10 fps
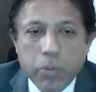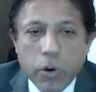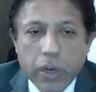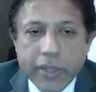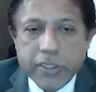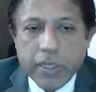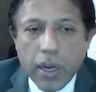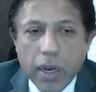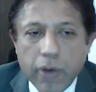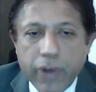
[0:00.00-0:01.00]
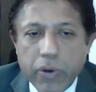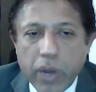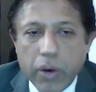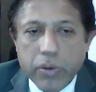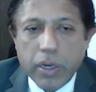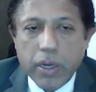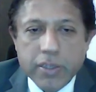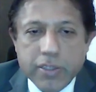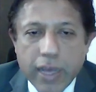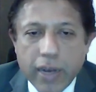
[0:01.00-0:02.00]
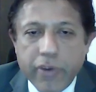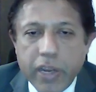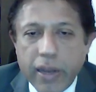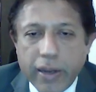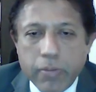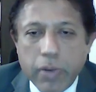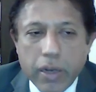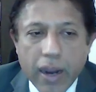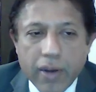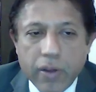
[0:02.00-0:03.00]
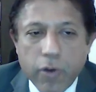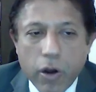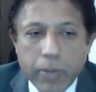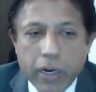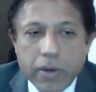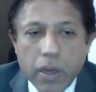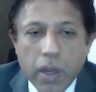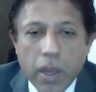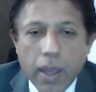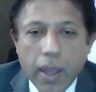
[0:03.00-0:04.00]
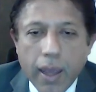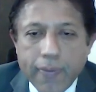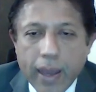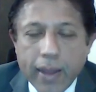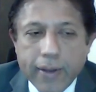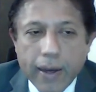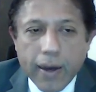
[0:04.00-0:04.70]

Mucklitz found out in salivary and lacrimal gland involvement. And then